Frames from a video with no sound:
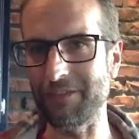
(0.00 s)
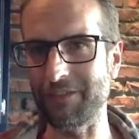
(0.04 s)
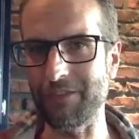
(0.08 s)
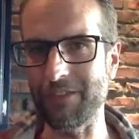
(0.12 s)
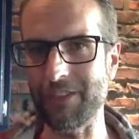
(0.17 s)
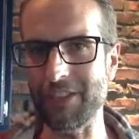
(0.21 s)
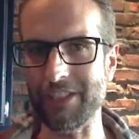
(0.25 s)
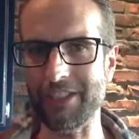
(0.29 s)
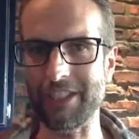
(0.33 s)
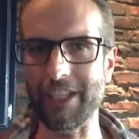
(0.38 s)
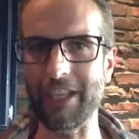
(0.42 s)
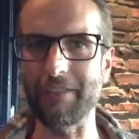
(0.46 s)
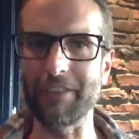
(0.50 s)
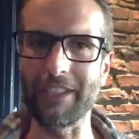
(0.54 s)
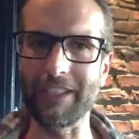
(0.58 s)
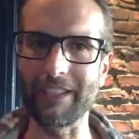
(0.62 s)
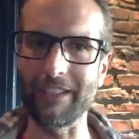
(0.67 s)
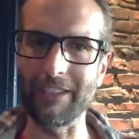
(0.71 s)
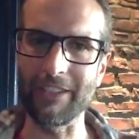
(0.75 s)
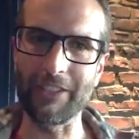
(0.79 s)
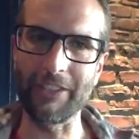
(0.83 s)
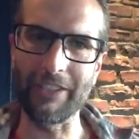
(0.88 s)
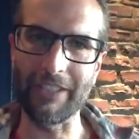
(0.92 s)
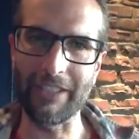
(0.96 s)
discovered and
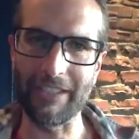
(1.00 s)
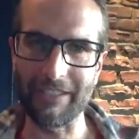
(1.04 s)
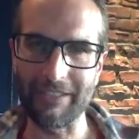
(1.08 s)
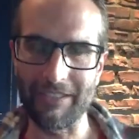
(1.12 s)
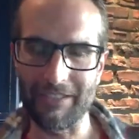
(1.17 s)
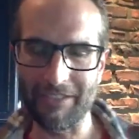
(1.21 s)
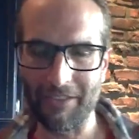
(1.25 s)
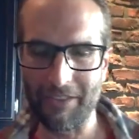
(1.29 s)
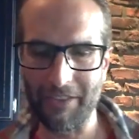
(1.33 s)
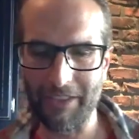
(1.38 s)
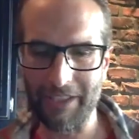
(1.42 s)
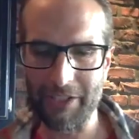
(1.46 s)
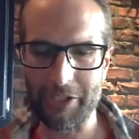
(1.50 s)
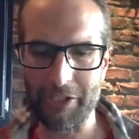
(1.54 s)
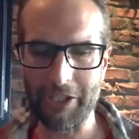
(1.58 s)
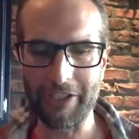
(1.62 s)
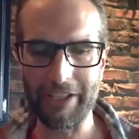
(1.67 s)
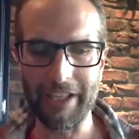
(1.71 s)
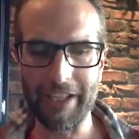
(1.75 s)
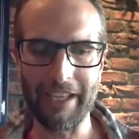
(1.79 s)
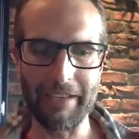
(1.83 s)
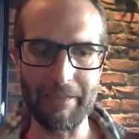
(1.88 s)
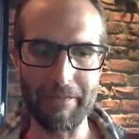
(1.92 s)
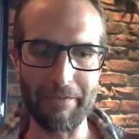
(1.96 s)
learned, and want to share
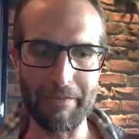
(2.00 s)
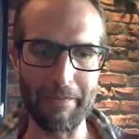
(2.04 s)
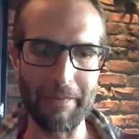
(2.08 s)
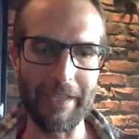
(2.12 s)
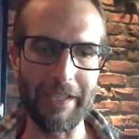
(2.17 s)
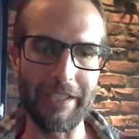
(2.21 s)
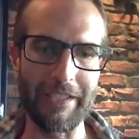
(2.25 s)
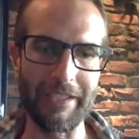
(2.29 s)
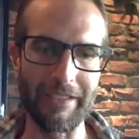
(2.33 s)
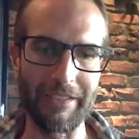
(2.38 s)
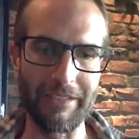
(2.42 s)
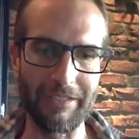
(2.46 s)
that information